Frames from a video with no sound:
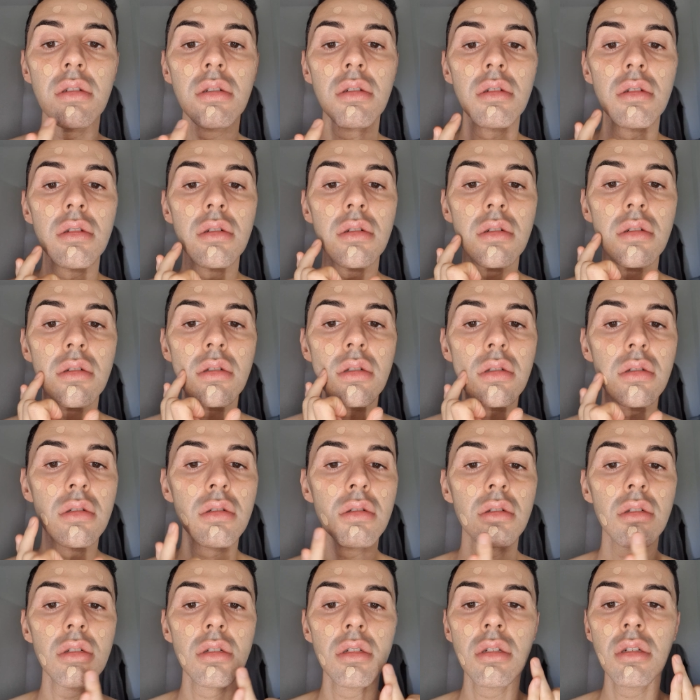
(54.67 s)

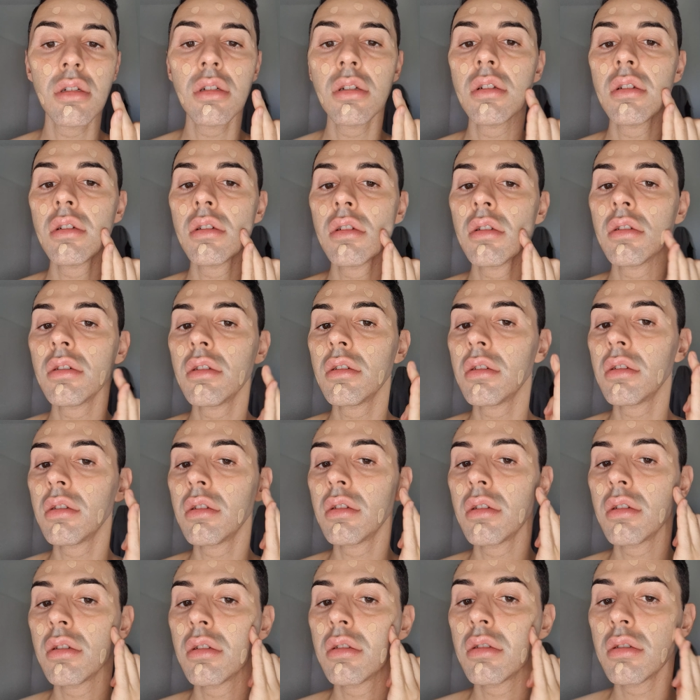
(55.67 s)

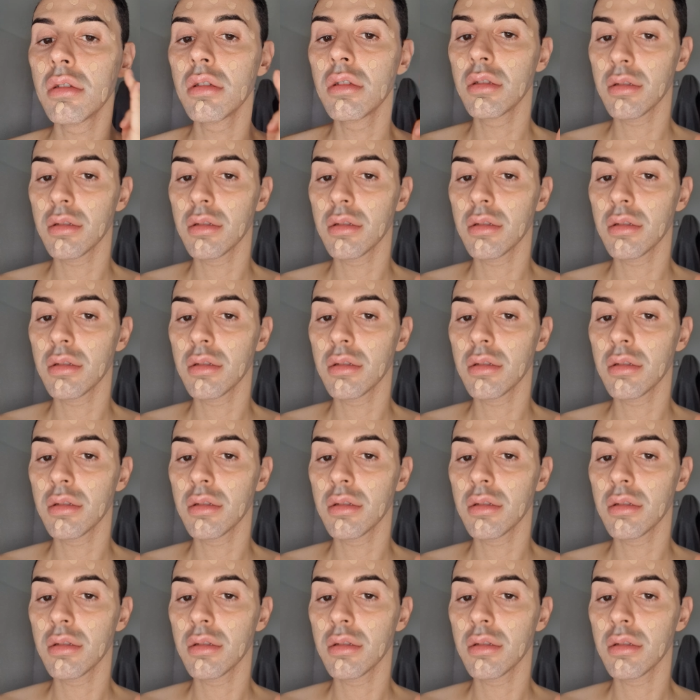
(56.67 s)
(silence)